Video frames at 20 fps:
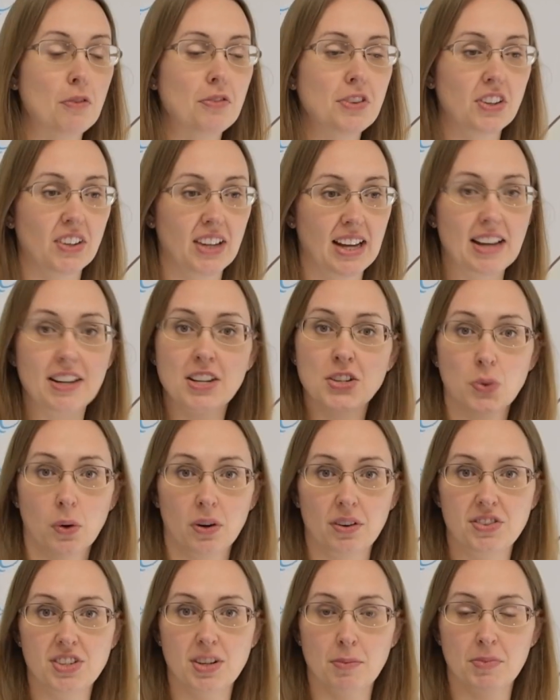feeling any sort
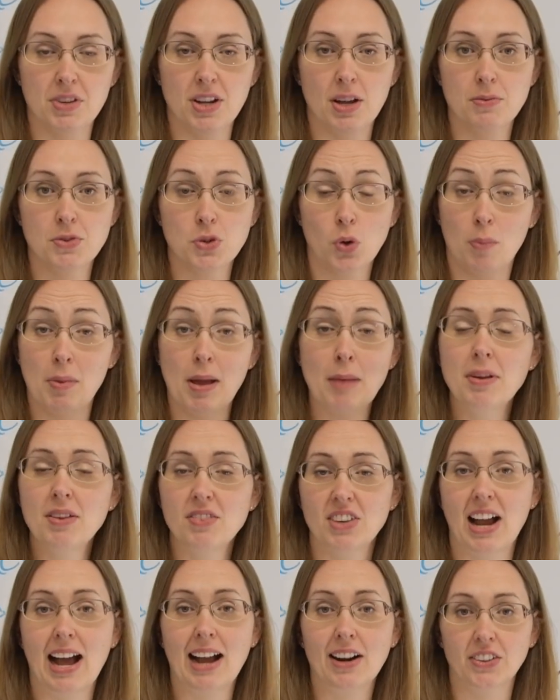of symptoms, or maybe even
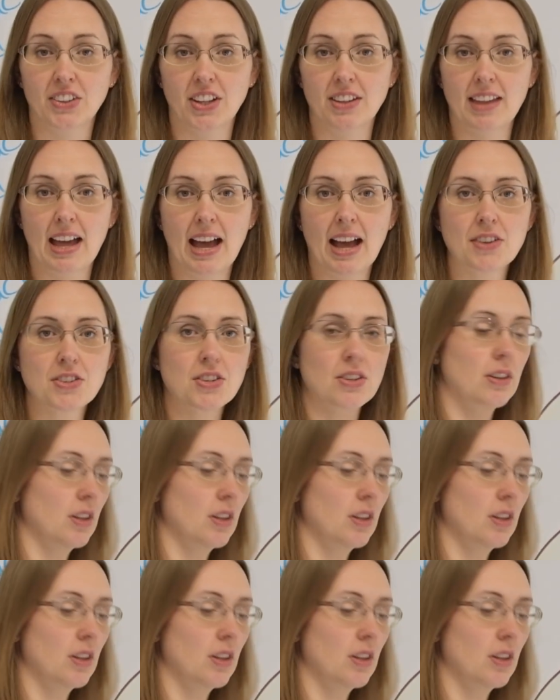higher than that,